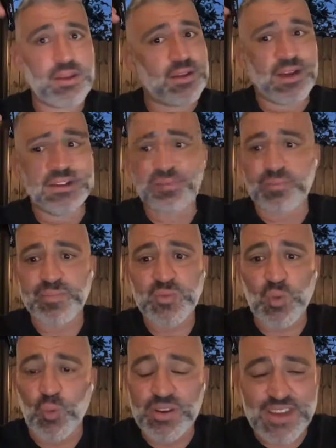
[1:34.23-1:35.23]
Guys,
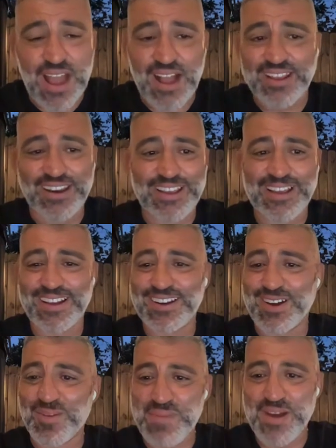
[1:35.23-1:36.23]
we're not going to get
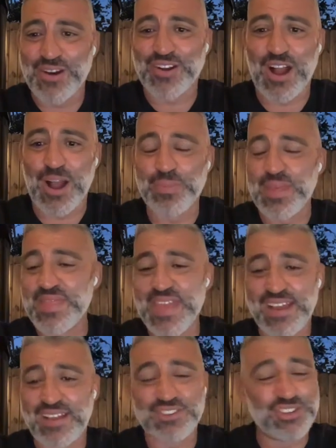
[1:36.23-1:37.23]
a better comp than
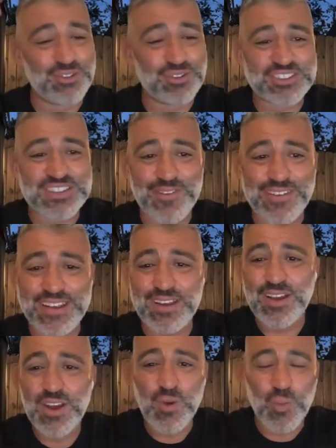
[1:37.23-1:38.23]
that. 270,
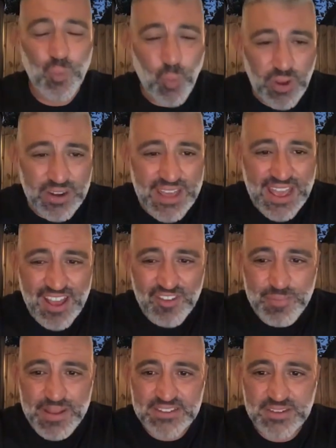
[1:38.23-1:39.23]
1.5
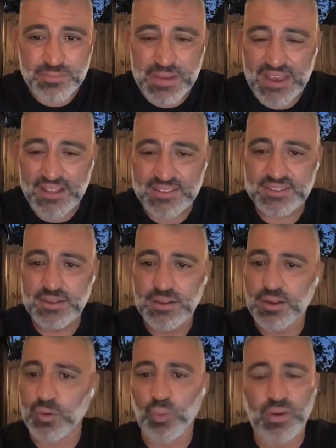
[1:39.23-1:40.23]
beds and baths,
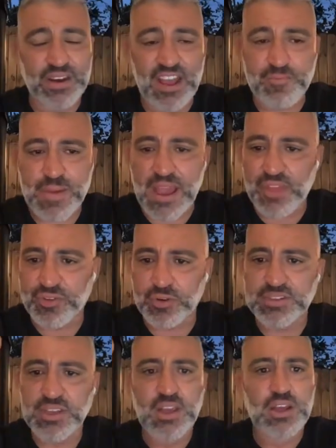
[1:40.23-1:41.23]
or 1.5 bathrooms,
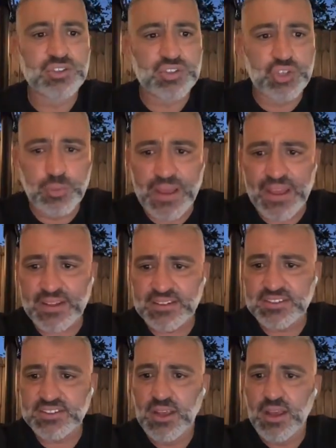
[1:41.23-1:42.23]
2 beds,